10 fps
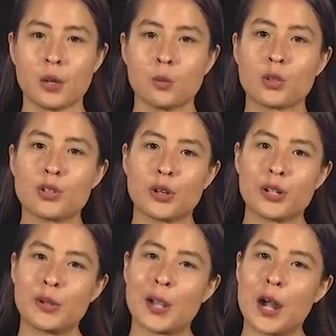We'll show
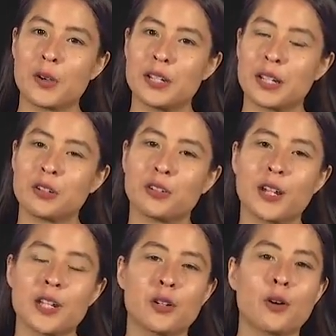you how you can
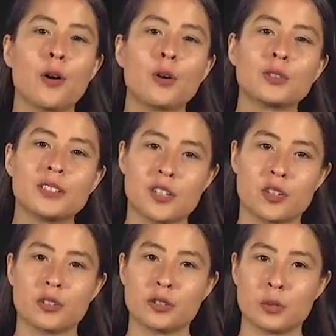create your own
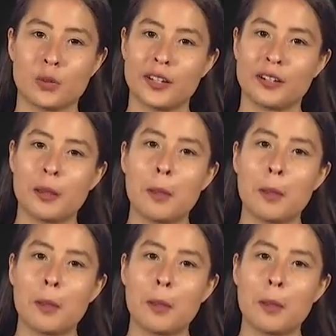digital twin